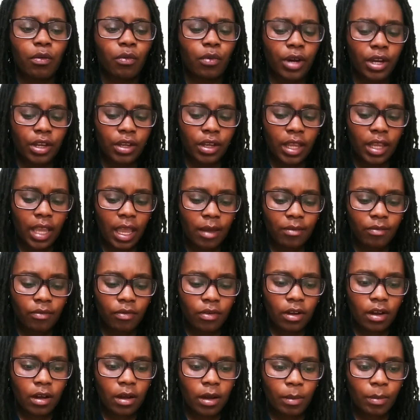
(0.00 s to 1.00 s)
you came
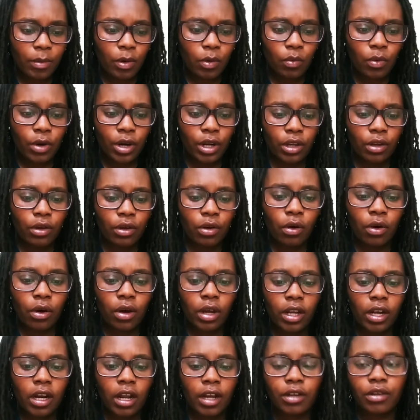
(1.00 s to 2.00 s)
from and where you're
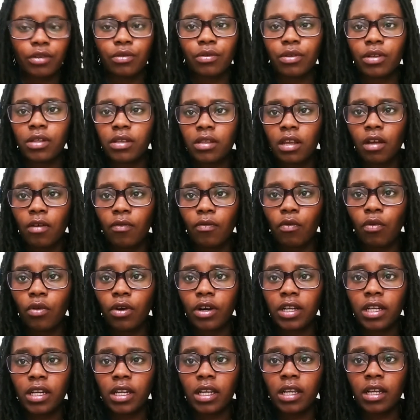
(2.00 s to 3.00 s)
going. Are you doing self
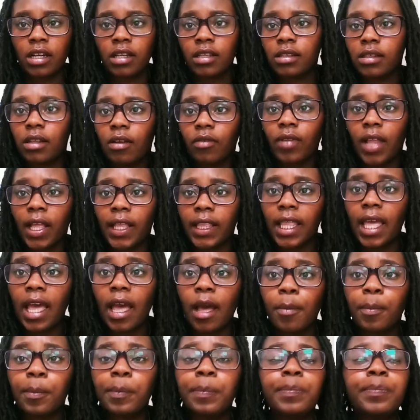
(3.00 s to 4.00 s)
quarantine and stuff like that?